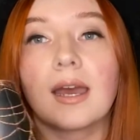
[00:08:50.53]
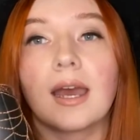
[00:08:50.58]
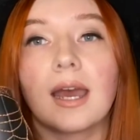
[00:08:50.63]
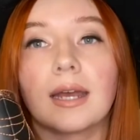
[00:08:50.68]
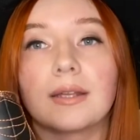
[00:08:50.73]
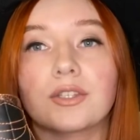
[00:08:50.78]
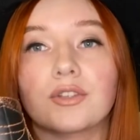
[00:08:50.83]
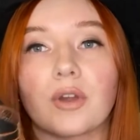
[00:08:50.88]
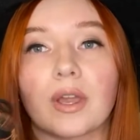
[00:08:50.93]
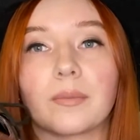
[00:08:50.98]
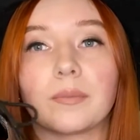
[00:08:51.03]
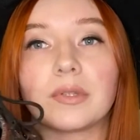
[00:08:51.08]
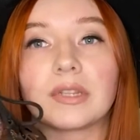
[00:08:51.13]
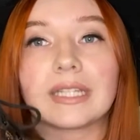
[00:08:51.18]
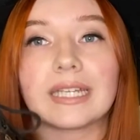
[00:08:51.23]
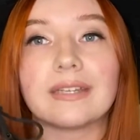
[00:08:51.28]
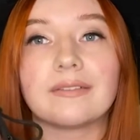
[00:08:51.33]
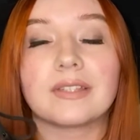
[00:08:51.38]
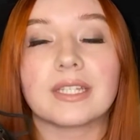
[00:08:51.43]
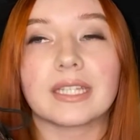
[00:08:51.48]
So I
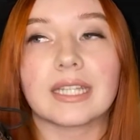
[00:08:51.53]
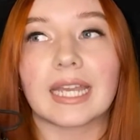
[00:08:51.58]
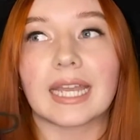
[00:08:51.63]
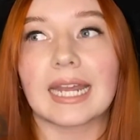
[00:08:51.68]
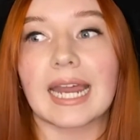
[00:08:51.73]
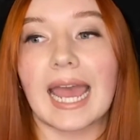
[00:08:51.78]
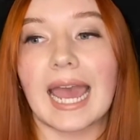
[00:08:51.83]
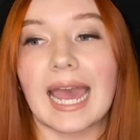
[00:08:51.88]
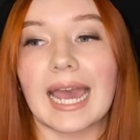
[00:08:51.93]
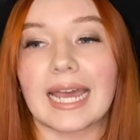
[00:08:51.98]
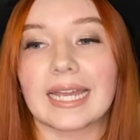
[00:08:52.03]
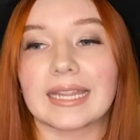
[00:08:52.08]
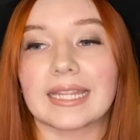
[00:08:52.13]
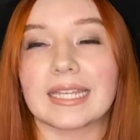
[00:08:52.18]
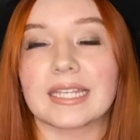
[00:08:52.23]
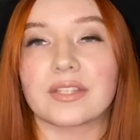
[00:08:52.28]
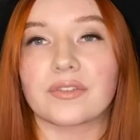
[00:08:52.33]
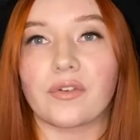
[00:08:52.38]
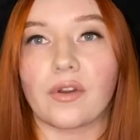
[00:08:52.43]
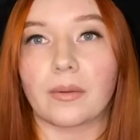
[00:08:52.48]
believe that they'd had
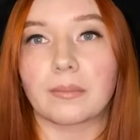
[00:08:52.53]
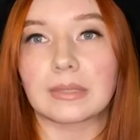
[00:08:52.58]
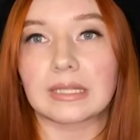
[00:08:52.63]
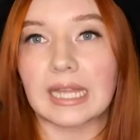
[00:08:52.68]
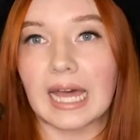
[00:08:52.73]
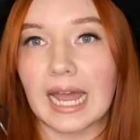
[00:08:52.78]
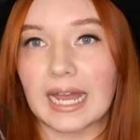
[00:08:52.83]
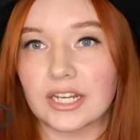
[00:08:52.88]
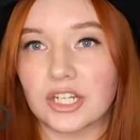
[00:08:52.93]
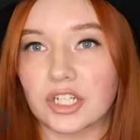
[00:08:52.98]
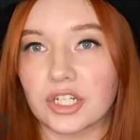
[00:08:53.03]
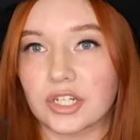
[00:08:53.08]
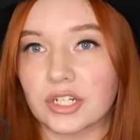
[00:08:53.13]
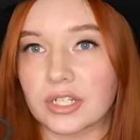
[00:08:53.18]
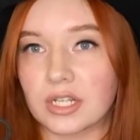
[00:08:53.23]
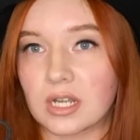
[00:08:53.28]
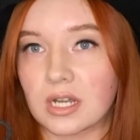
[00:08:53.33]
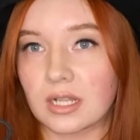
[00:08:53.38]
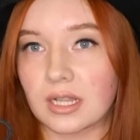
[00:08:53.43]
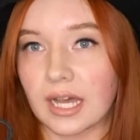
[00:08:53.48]
these from last year's
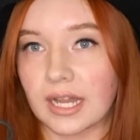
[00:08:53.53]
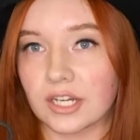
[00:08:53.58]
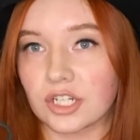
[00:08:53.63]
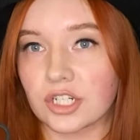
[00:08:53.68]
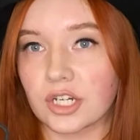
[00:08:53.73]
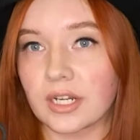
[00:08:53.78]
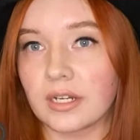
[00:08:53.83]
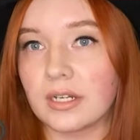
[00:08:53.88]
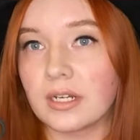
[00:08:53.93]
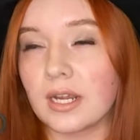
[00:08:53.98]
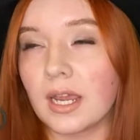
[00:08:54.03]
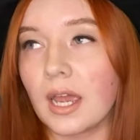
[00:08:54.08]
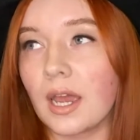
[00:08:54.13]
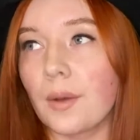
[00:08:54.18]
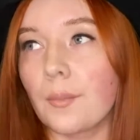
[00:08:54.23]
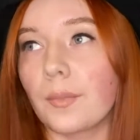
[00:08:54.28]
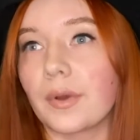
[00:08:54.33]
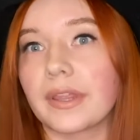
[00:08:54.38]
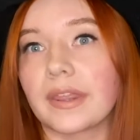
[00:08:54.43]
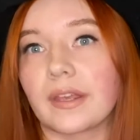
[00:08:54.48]
collection,
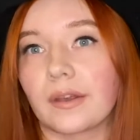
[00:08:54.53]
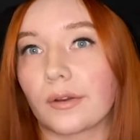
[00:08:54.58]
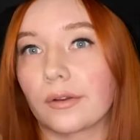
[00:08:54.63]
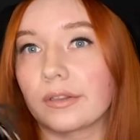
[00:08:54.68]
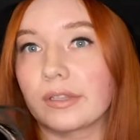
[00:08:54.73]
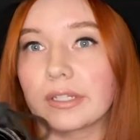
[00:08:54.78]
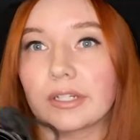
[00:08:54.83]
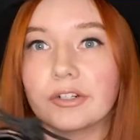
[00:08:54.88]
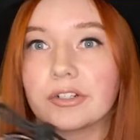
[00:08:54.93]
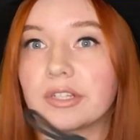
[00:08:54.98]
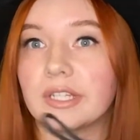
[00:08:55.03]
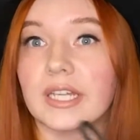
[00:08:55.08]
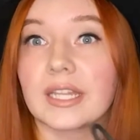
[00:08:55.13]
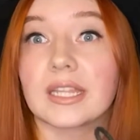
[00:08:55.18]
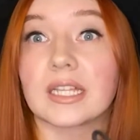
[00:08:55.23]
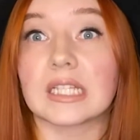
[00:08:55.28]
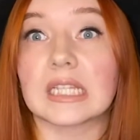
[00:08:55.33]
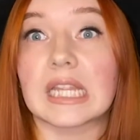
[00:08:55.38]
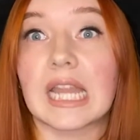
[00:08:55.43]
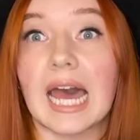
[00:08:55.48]
but they're literally
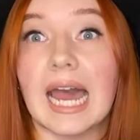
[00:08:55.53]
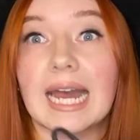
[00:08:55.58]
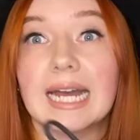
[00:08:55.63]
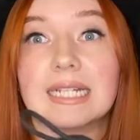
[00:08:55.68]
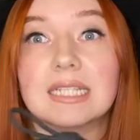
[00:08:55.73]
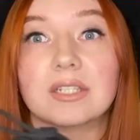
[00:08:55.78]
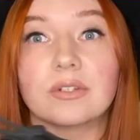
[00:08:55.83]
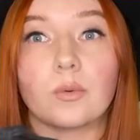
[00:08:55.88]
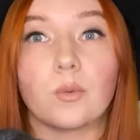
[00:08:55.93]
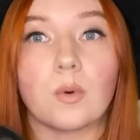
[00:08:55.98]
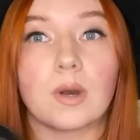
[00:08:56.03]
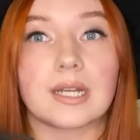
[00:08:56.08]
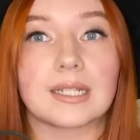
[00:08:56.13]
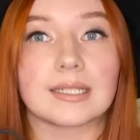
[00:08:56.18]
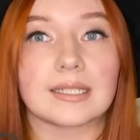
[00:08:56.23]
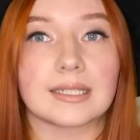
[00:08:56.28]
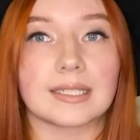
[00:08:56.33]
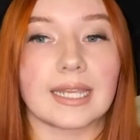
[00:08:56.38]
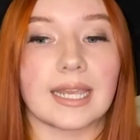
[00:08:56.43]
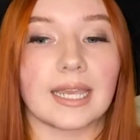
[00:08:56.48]
the last
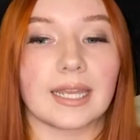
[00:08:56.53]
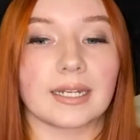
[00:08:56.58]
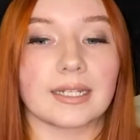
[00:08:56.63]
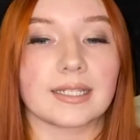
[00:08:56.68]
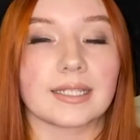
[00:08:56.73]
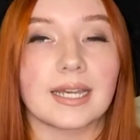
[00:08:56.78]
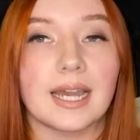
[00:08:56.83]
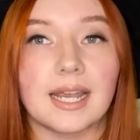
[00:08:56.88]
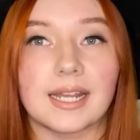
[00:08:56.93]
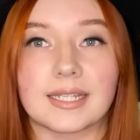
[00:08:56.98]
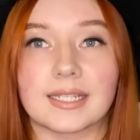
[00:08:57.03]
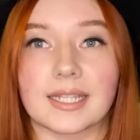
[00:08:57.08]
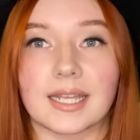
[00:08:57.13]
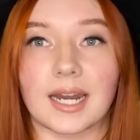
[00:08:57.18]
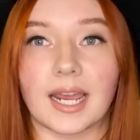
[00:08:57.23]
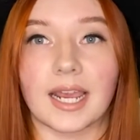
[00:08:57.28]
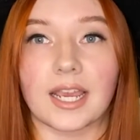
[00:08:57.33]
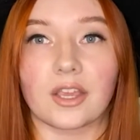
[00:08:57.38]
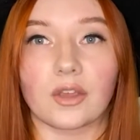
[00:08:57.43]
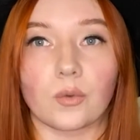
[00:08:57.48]
ones in a size that
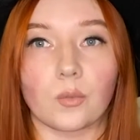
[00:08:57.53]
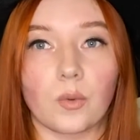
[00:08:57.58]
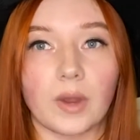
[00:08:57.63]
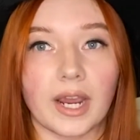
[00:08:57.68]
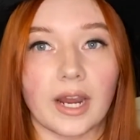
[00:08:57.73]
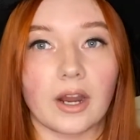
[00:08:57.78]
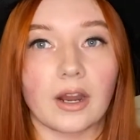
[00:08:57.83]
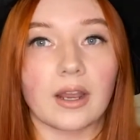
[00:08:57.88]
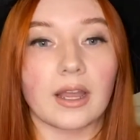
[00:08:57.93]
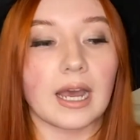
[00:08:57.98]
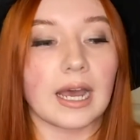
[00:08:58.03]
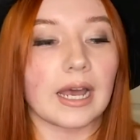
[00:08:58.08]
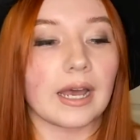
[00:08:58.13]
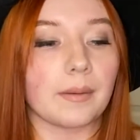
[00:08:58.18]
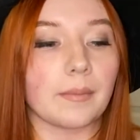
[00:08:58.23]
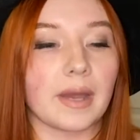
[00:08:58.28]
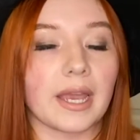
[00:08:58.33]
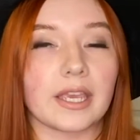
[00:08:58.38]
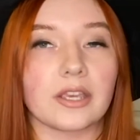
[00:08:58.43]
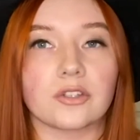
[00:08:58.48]
I could wear.
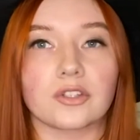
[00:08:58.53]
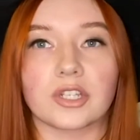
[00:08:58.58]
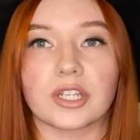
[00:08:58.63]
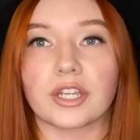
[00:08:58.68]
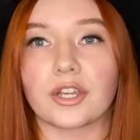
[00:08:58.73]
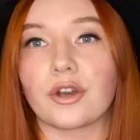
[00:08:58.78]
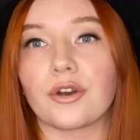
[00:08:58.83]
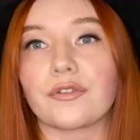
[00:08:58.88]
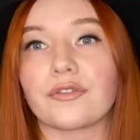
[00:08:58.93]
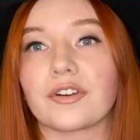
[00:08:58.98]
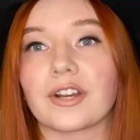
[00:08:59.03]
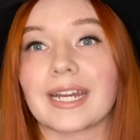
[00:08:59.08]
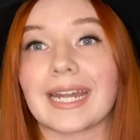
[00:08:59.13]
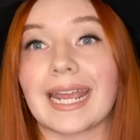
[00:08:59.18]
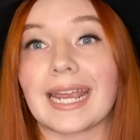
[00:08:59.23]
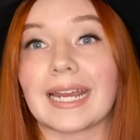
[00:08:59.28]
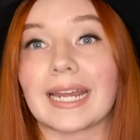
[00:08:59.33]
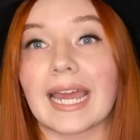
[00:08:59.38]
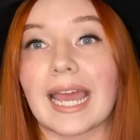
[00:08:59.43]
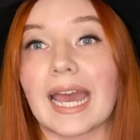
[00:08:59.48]
I usually go for an
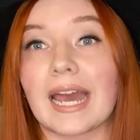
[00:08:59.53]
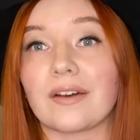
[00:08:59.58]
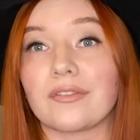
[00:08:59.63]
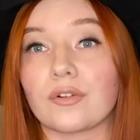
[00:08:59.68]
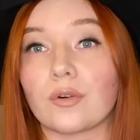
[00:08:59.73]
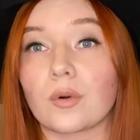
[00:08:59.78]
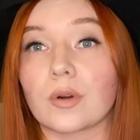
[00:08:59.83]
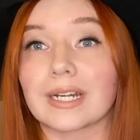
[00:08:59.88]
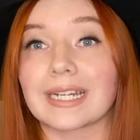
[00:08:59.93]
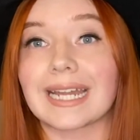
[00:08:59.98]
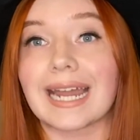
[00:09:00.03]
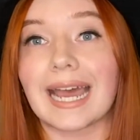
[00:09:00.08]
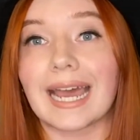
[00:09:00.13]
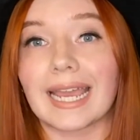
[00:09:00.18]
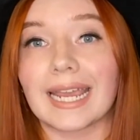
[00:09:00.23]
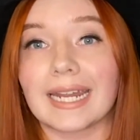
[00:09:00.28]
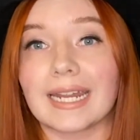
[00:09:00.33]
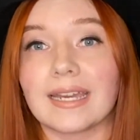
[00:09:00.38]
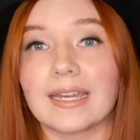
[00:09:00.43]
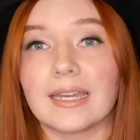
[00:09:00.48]
8.5 or
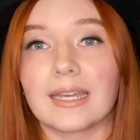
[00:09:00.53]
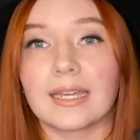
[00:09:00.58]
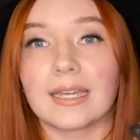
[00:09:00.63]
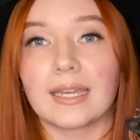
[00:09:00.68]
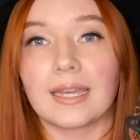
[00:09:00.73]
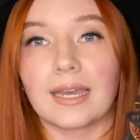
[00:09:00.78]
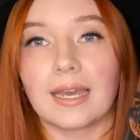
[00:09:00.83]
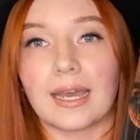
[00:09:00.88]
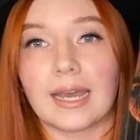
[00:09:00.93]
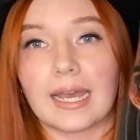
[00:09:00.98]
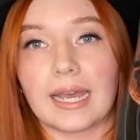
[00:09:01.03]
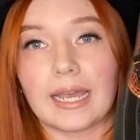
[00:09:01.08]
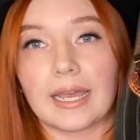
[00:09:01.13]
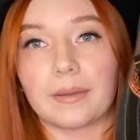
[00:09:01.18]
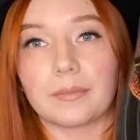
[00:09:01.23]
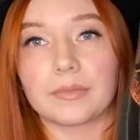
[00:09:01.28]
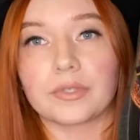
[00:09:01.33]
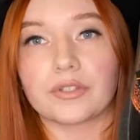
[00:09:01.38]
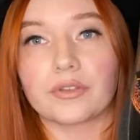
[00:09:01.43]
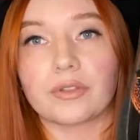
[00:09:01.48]
9.
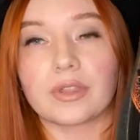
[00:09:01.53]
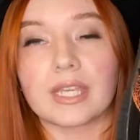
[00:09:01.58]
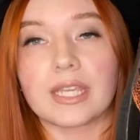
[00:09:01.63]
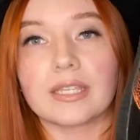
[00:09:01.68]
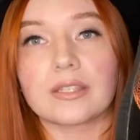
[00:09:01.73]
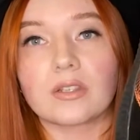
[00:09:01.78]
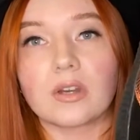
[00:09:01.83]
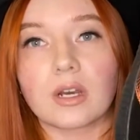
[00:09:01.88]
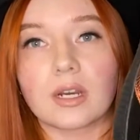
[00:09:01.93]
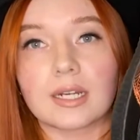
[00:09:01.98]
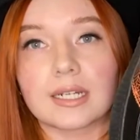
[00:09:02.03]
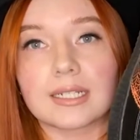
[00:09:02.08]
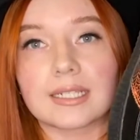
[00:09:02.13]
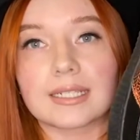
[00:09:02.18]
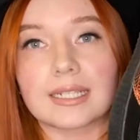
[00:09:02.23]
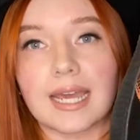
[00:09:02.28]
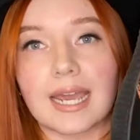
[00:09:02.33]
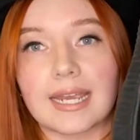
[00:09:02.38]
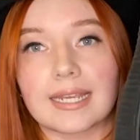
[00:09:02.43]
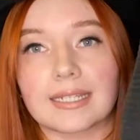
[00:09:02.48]
So these are a
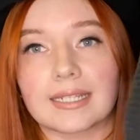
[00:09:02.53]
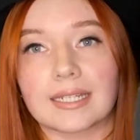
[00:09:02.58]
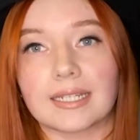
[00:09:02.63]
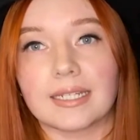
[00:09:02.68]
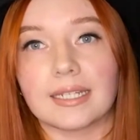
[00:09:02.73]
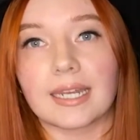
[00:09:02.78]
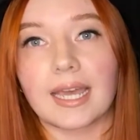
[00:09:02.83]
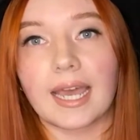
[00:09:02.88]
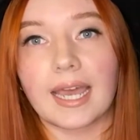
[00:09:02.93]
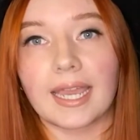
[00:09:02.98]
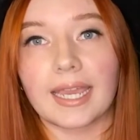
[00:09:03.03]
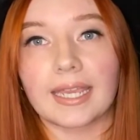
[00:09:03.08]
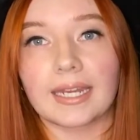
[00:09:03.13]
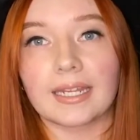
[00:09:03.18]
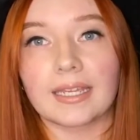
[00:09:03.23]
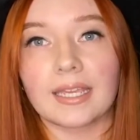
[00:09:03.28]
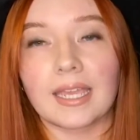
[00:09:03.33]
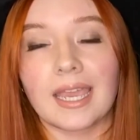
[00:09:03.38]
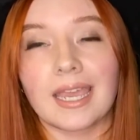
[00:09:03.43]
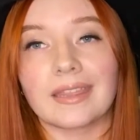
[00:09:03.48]
size
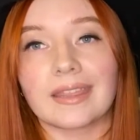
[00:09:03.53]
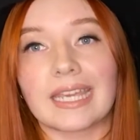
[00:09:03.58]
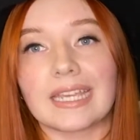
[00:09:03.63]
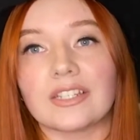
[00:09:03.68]
9. They